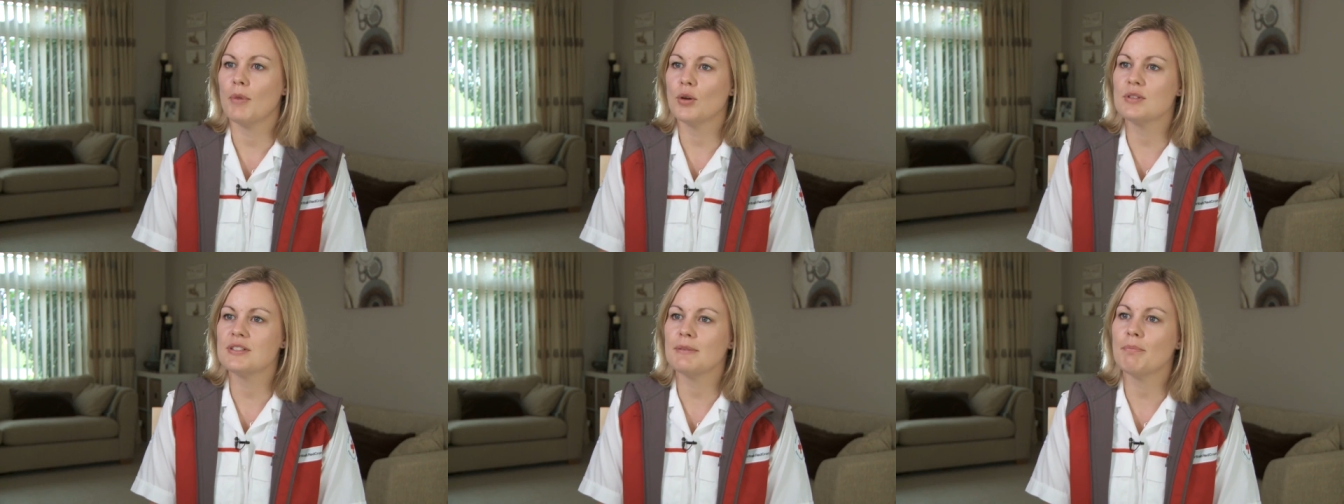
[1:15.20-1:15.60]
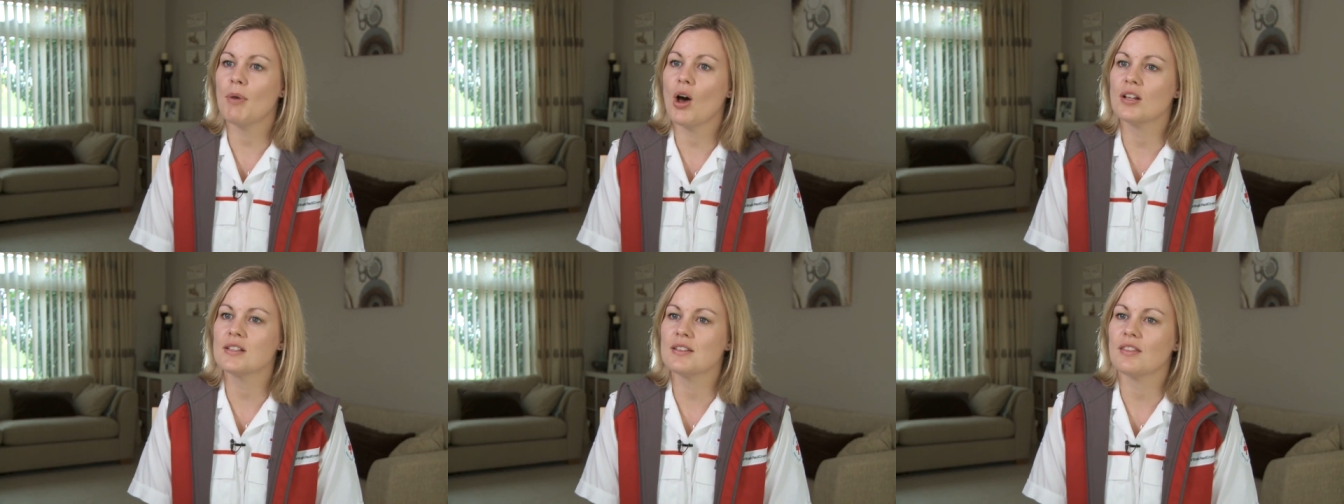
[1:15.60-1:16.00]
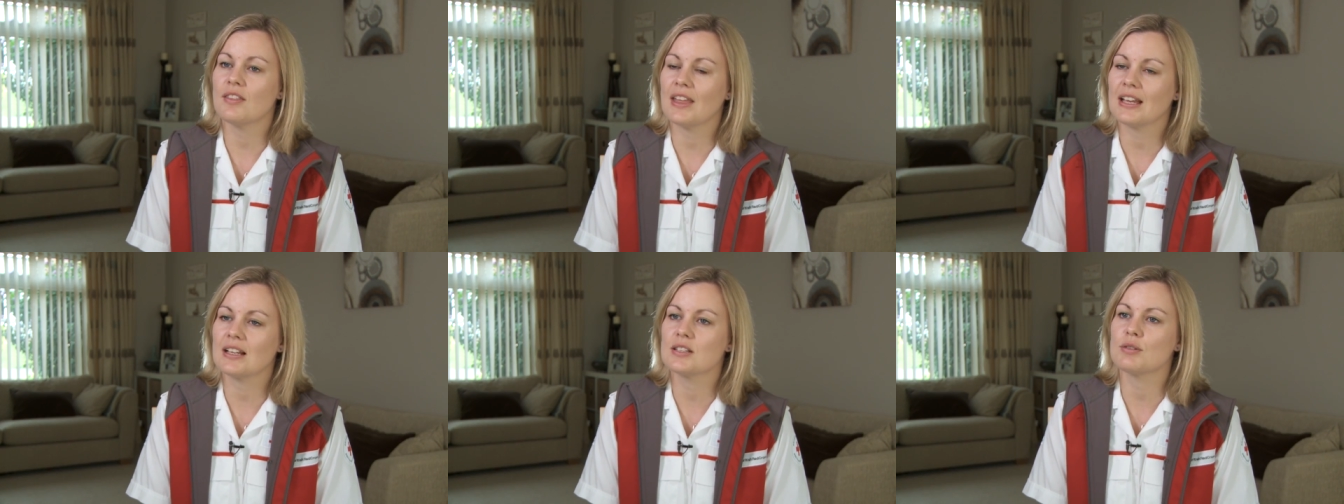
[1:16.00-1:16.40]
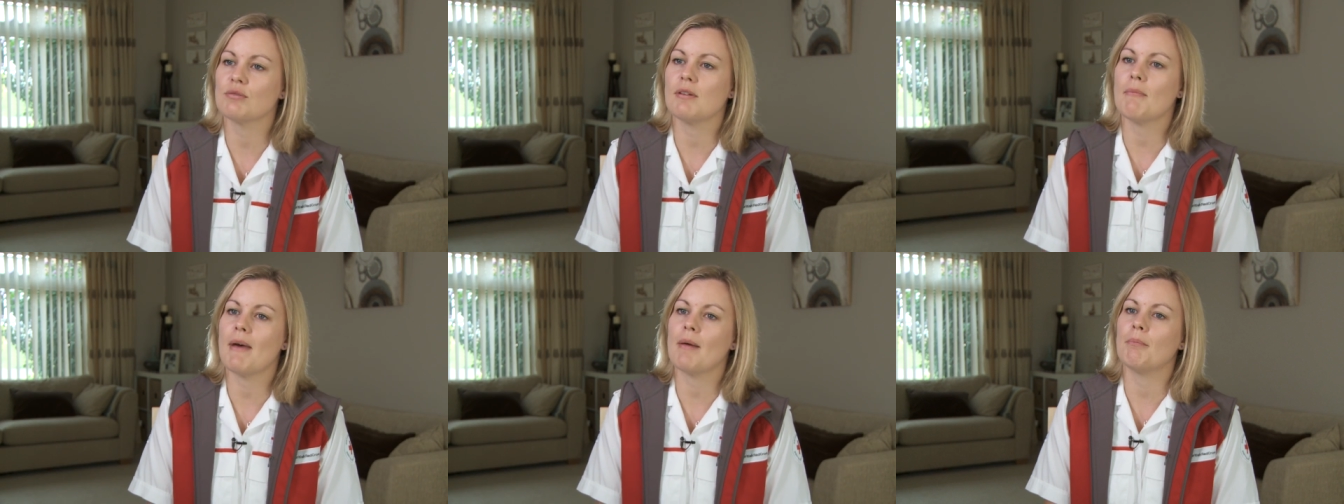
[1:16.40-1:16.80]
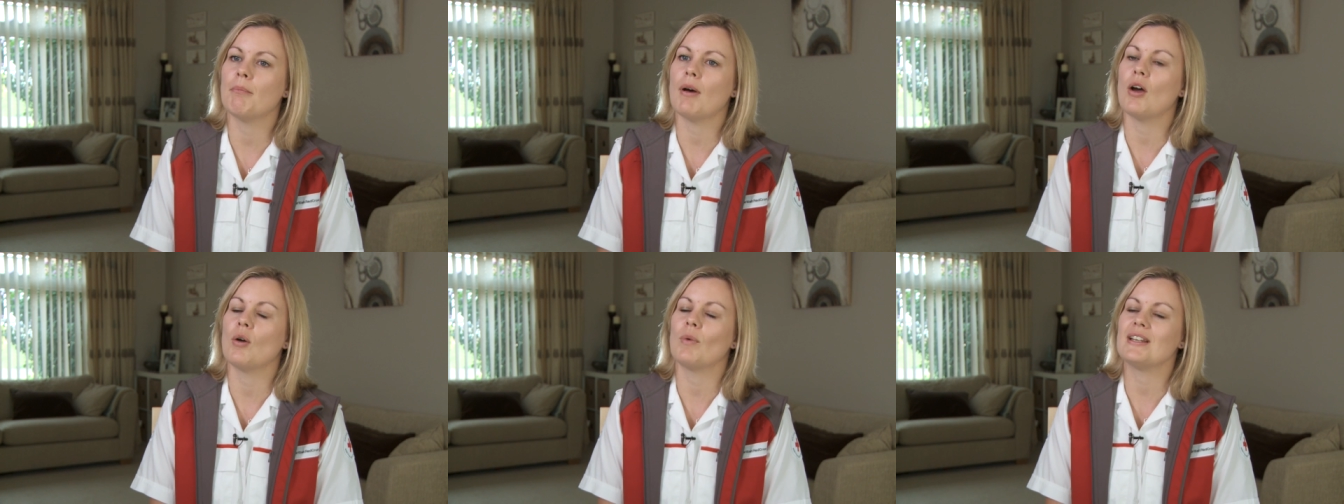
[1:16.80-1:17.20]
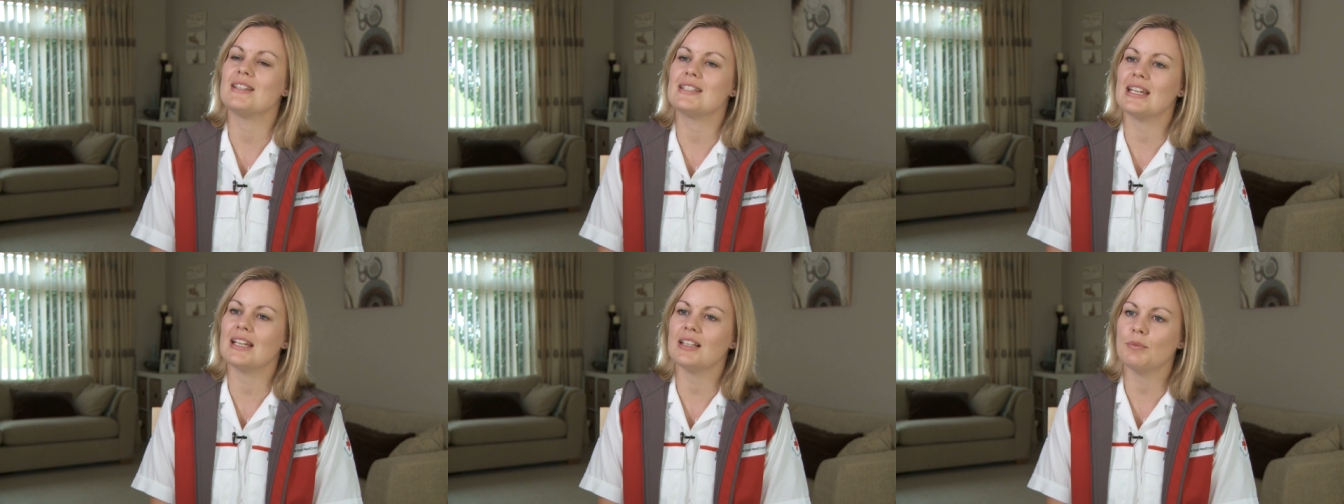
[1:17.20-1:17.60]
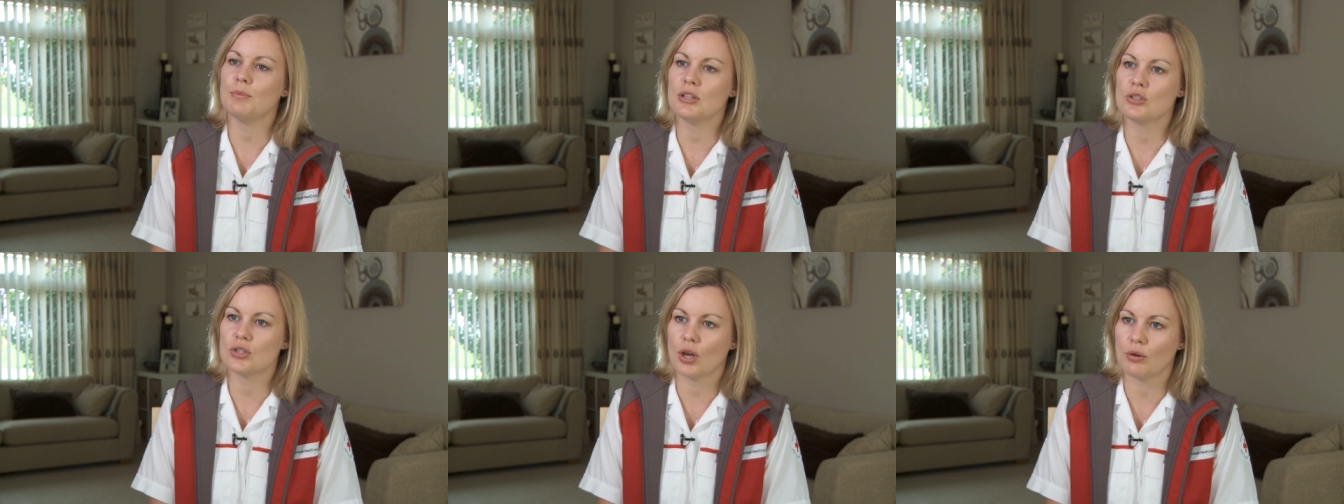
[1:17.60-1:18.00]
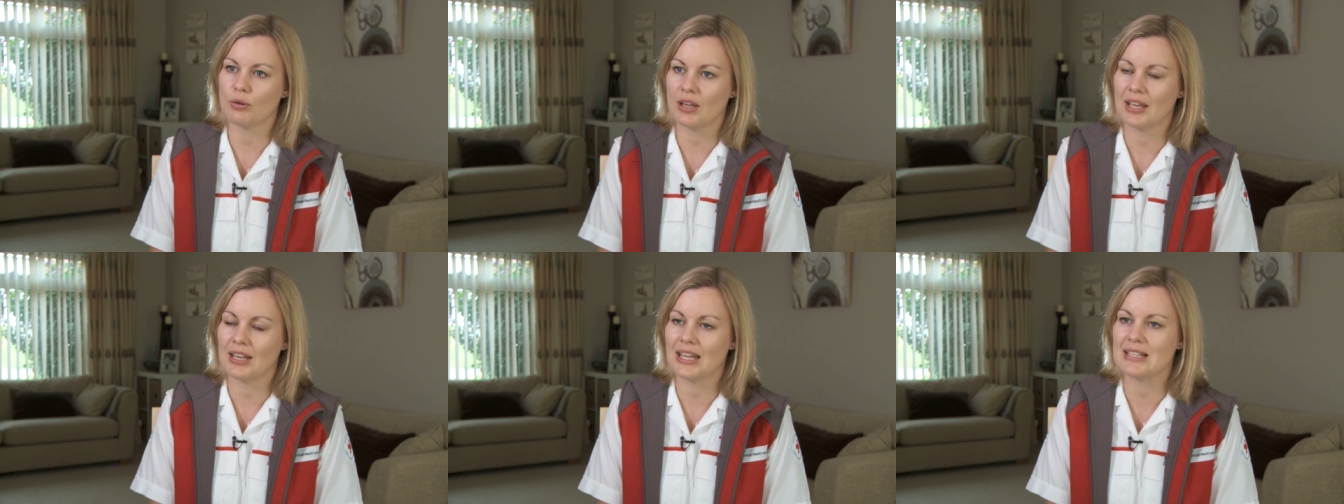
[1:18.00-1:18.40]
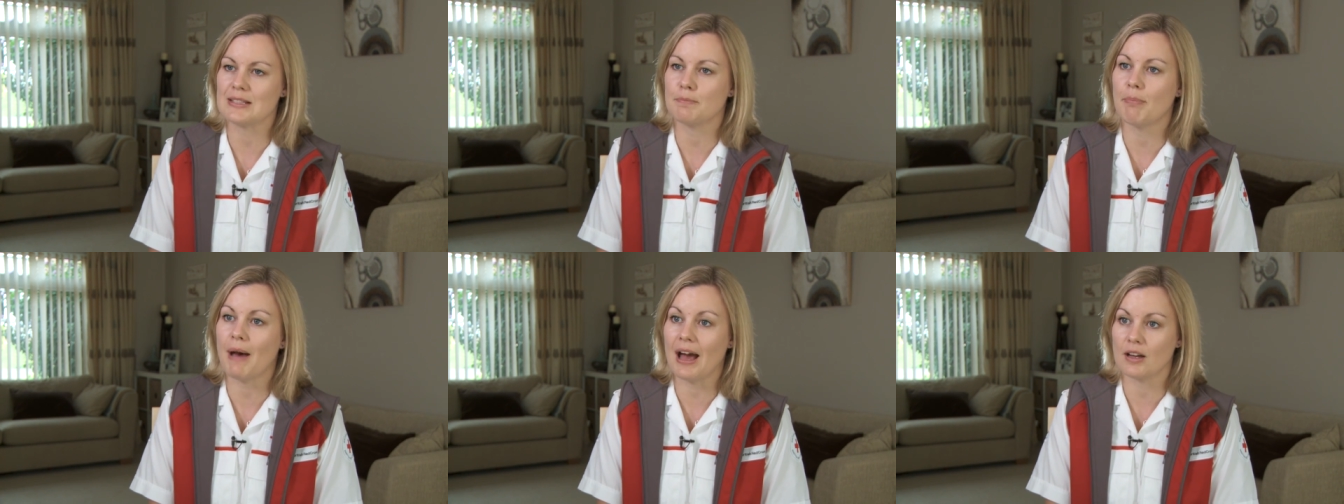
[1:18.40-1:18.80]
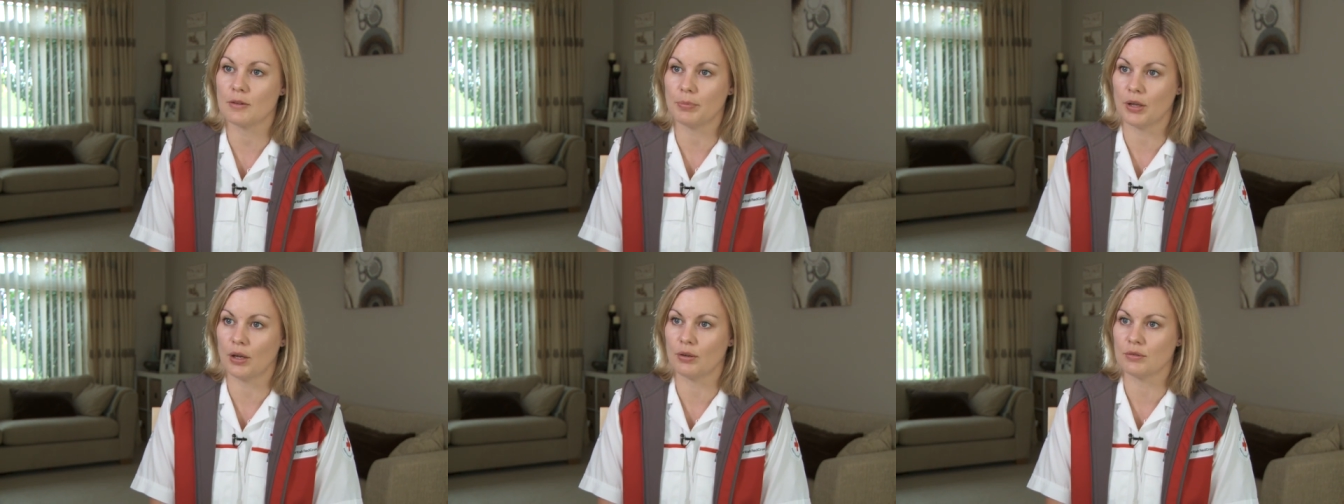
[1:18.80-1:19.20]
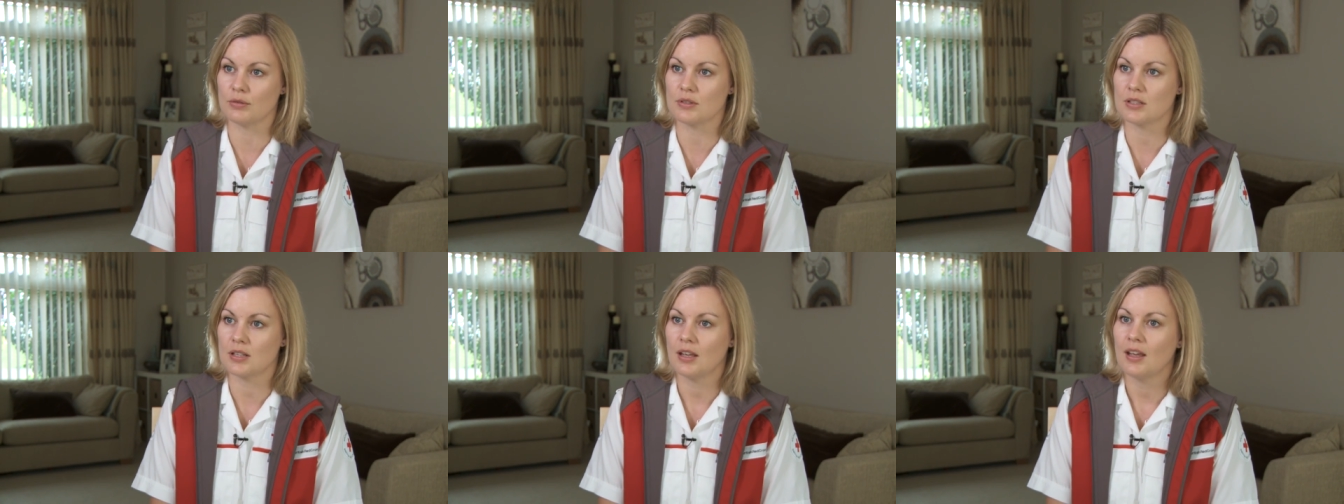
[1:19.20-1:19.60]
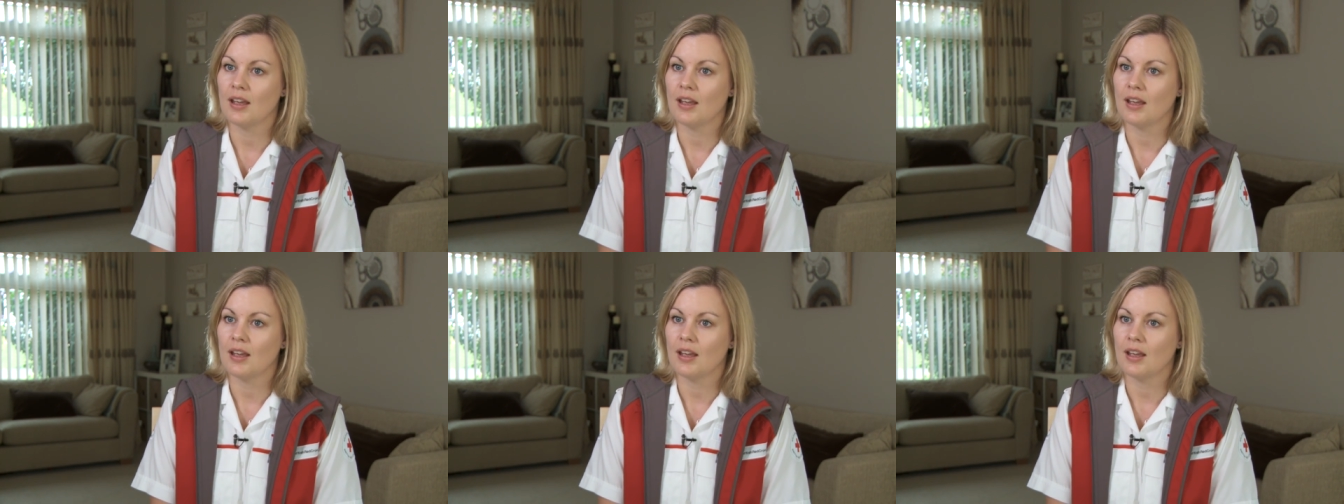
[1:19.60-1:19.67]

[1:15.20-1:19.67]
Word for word: most important thing to remember when dealing with choking is back blows.